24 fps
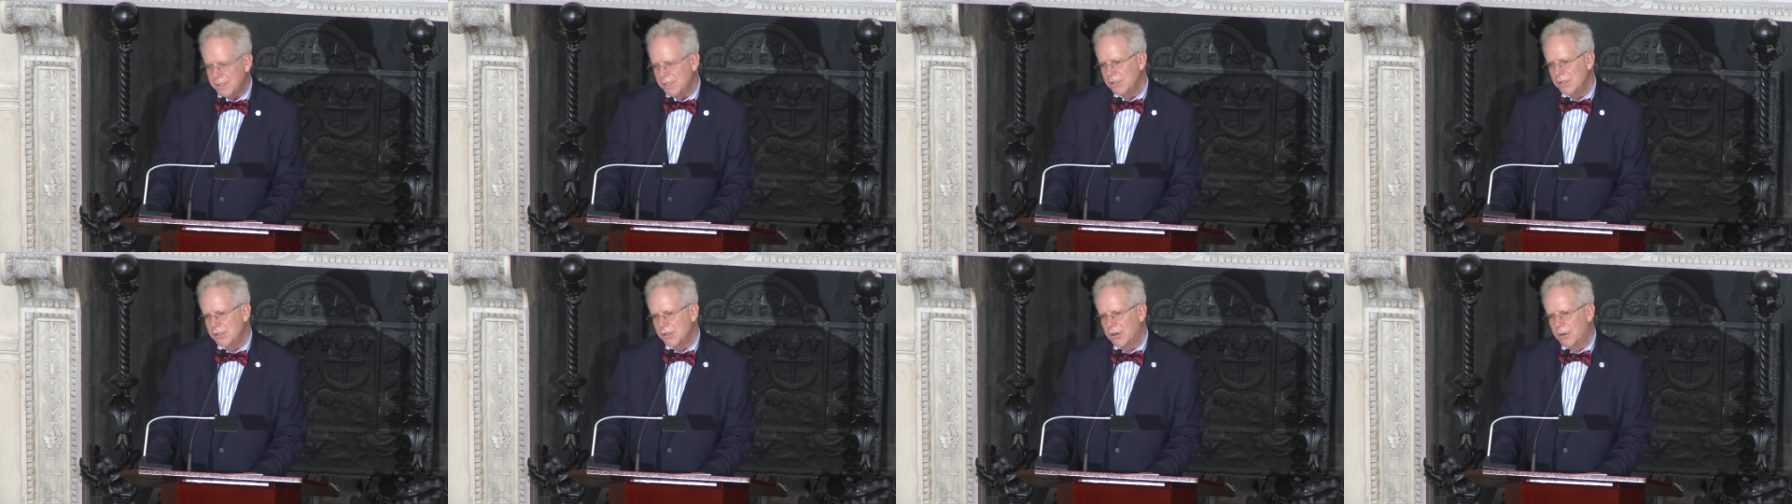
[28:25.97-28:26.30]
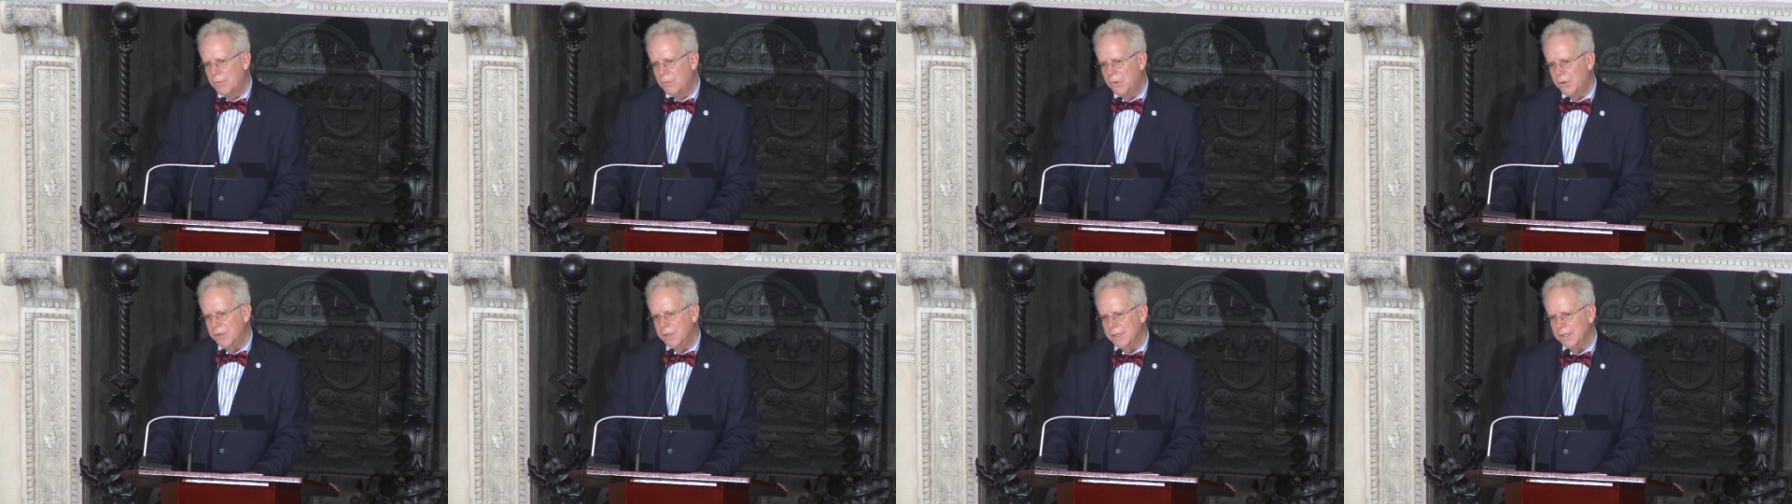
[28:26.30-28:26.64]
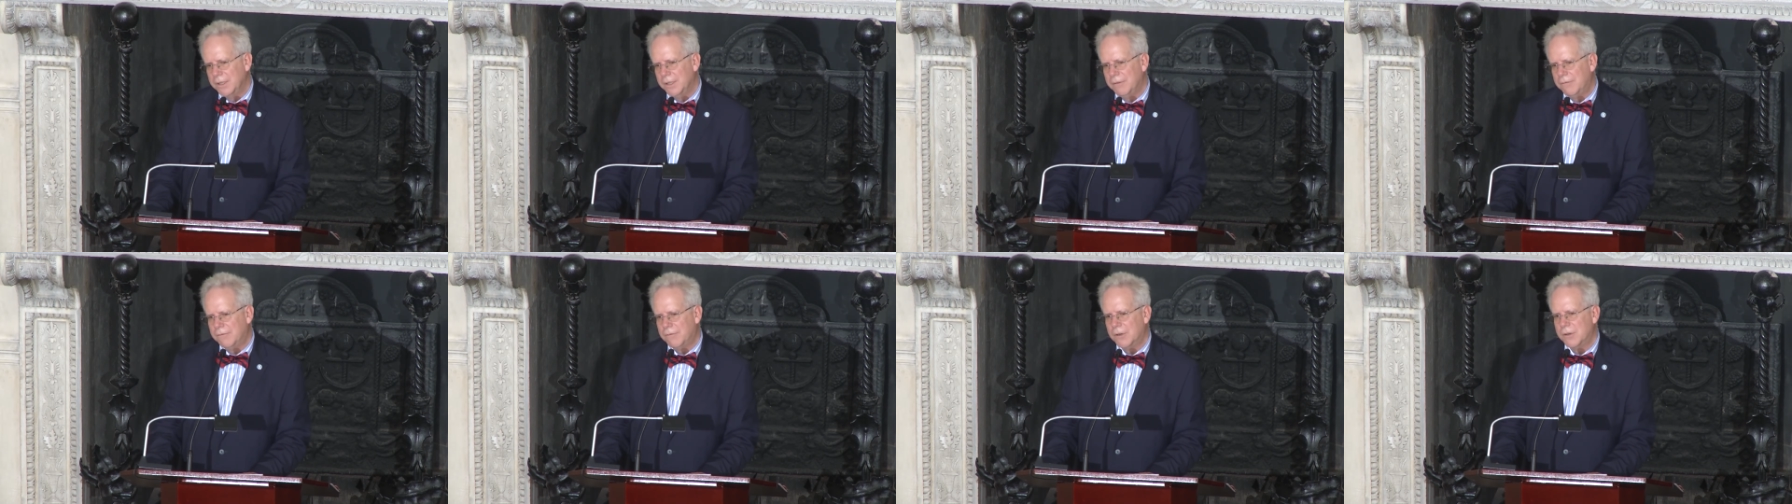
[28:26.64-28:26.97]

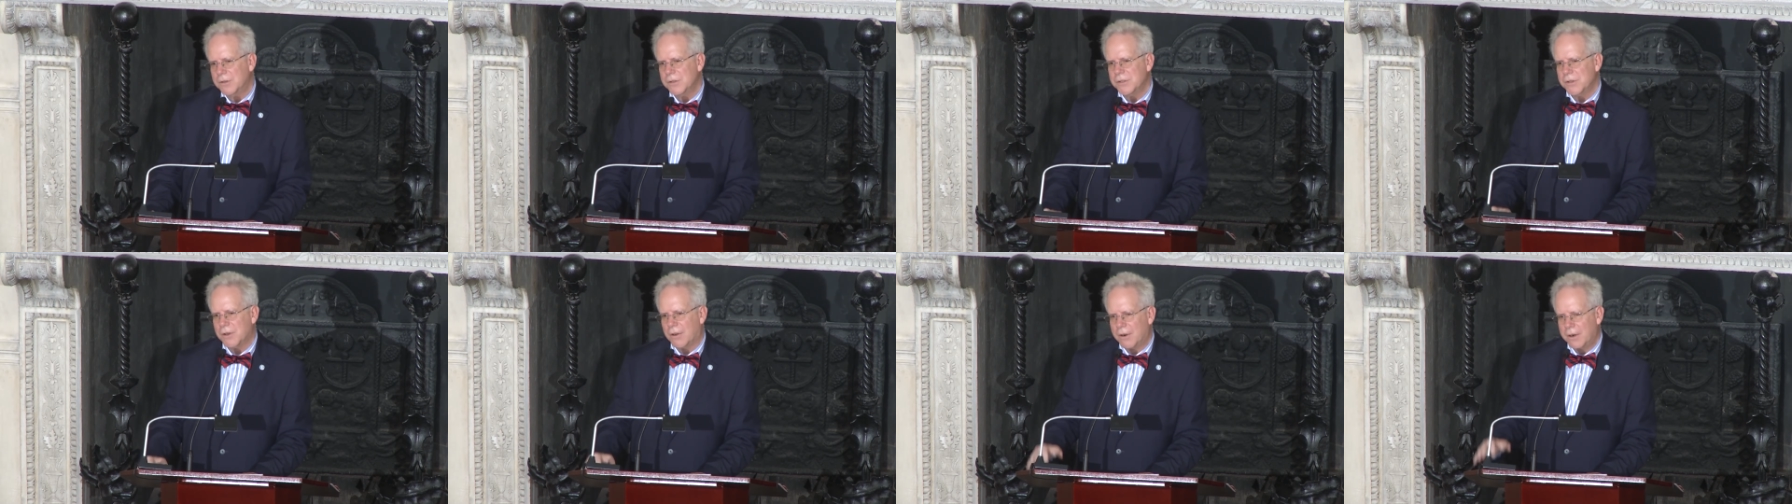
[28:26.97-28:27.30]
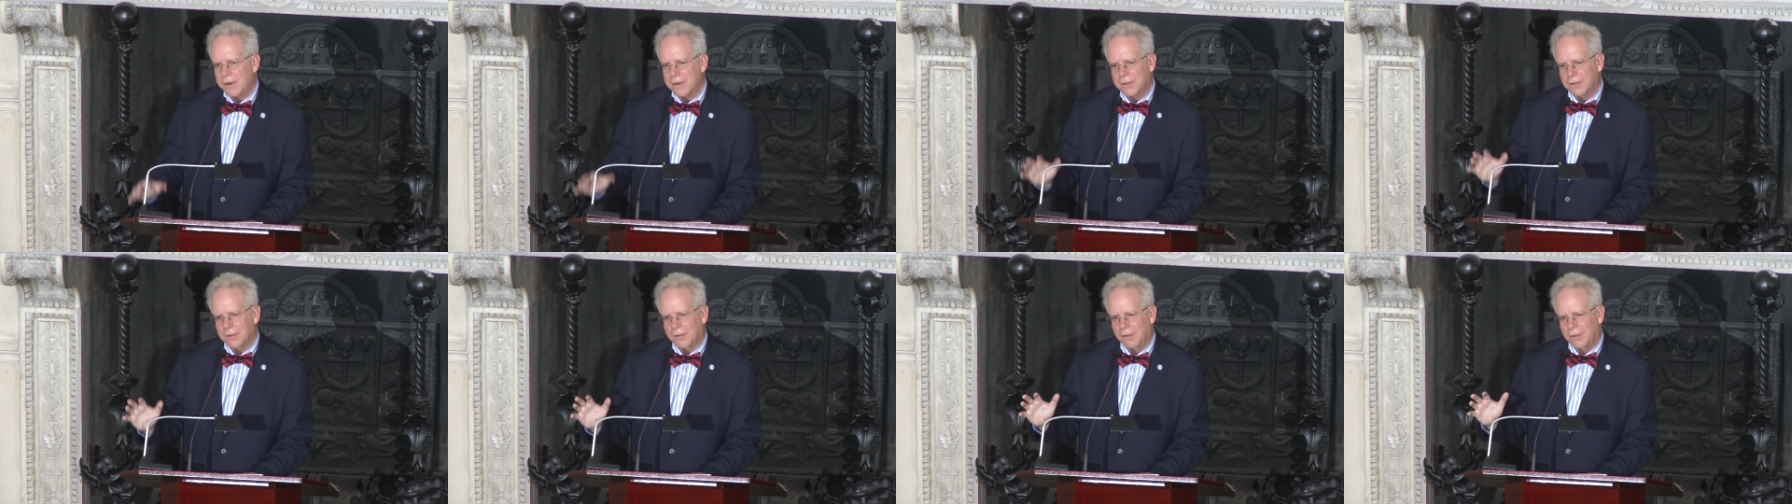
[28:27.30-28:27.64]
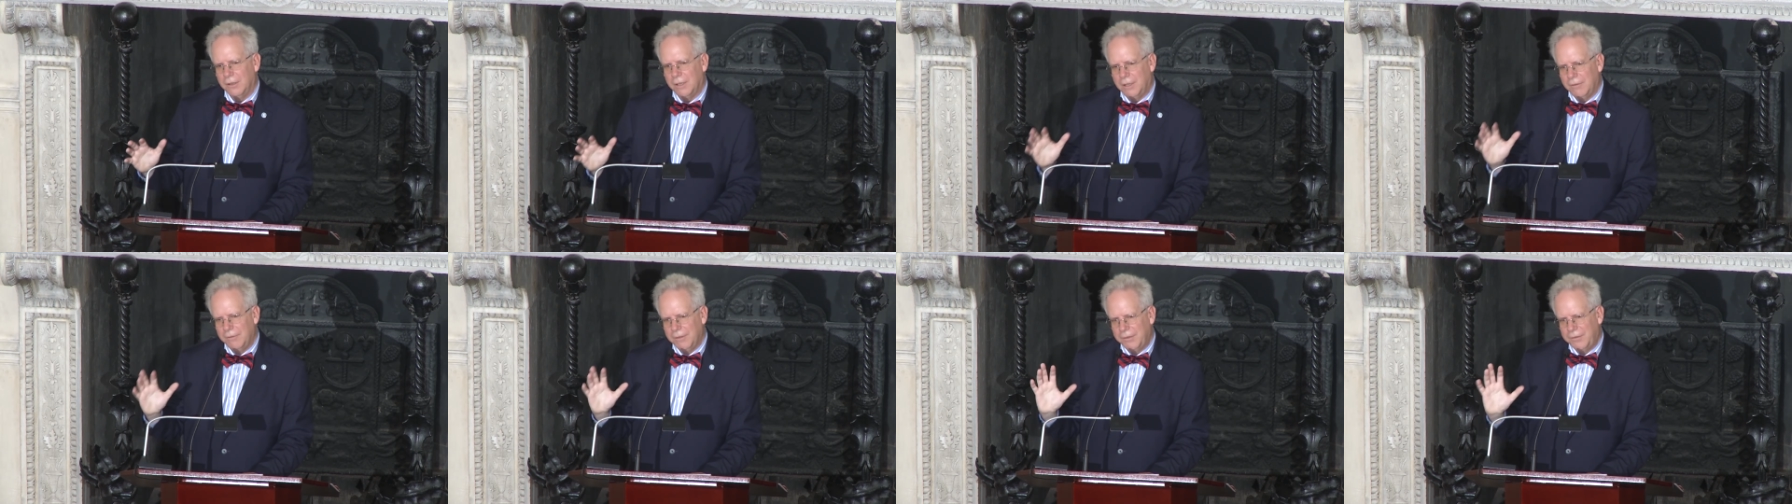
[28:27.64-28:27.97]
interpreted the first
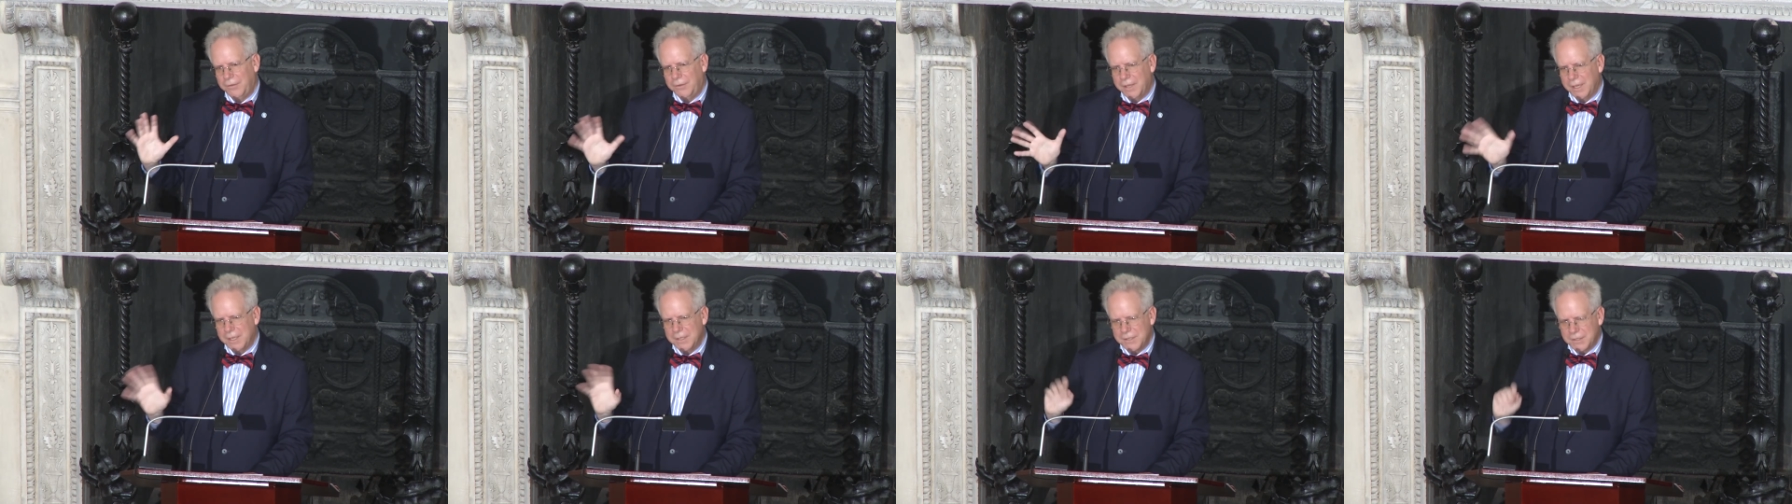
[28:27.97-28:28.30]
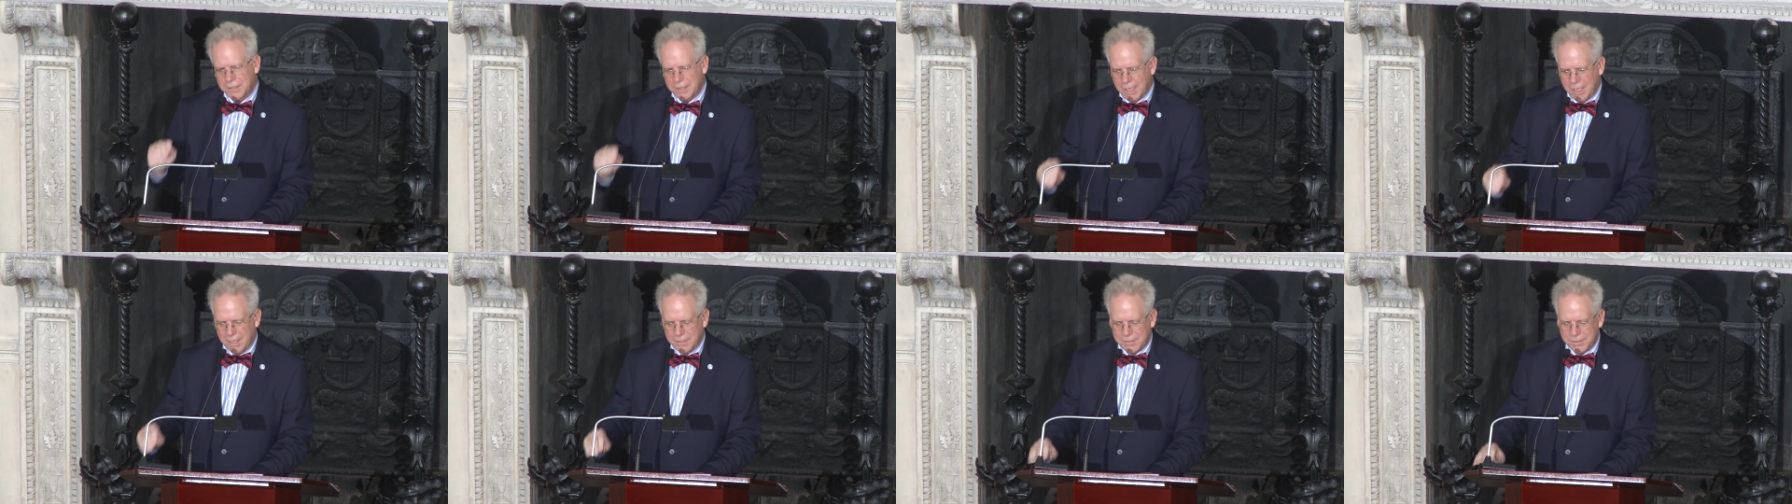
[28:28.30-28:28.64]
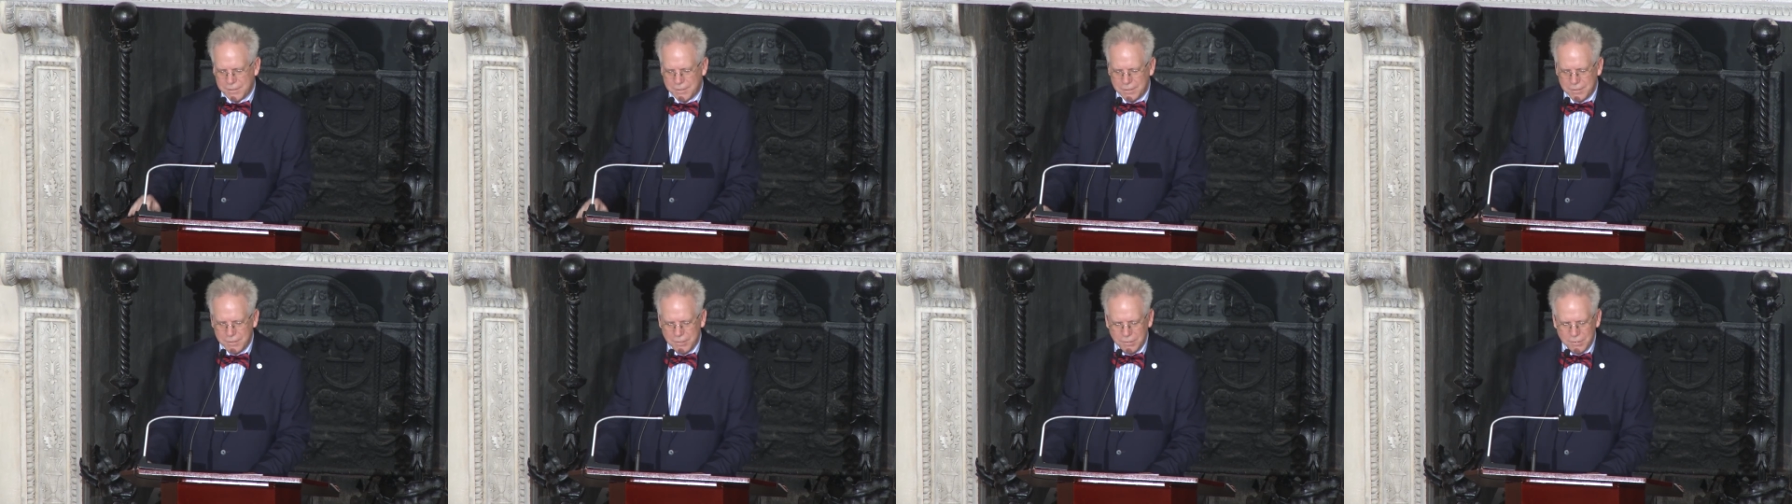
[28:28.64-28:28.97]
article of the state's
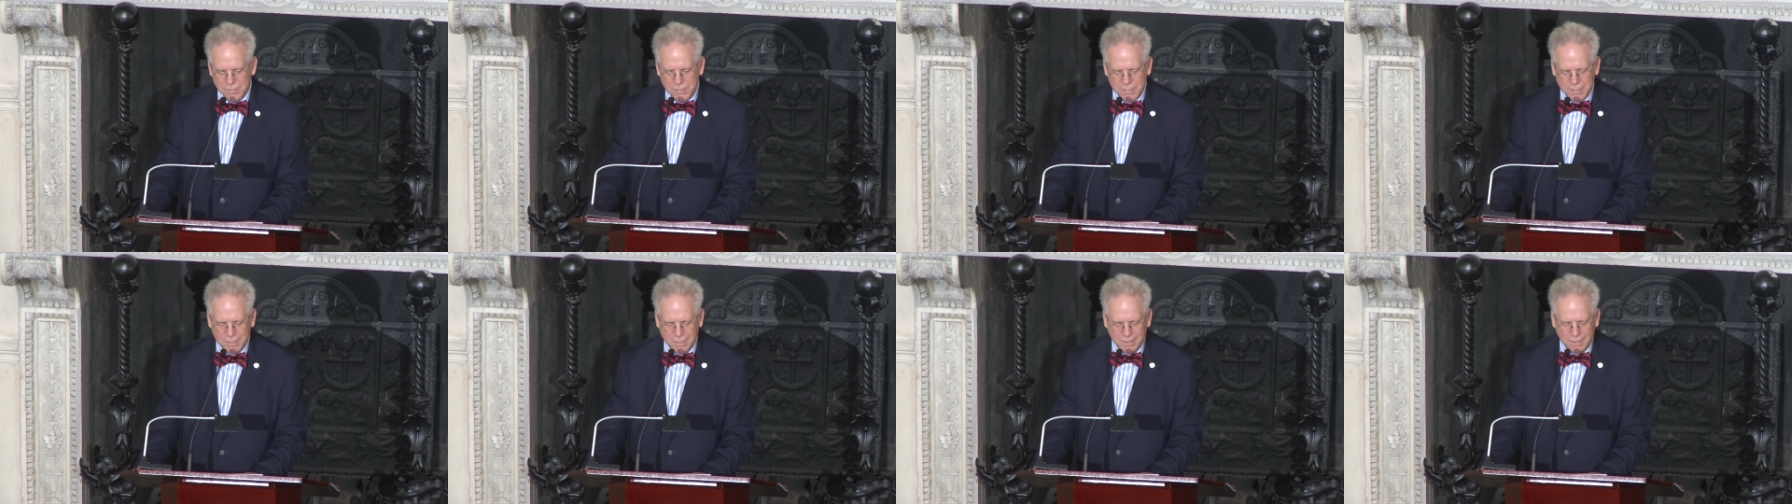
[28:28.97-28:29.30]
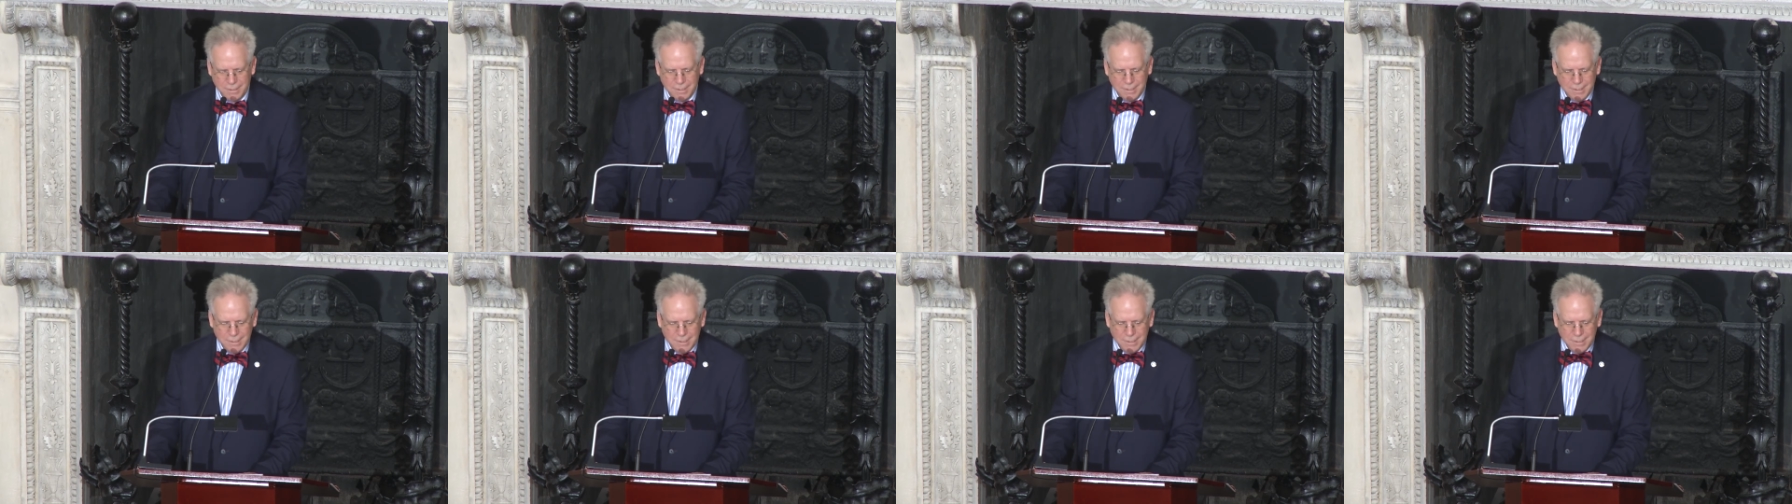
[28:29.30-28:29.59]
constitution,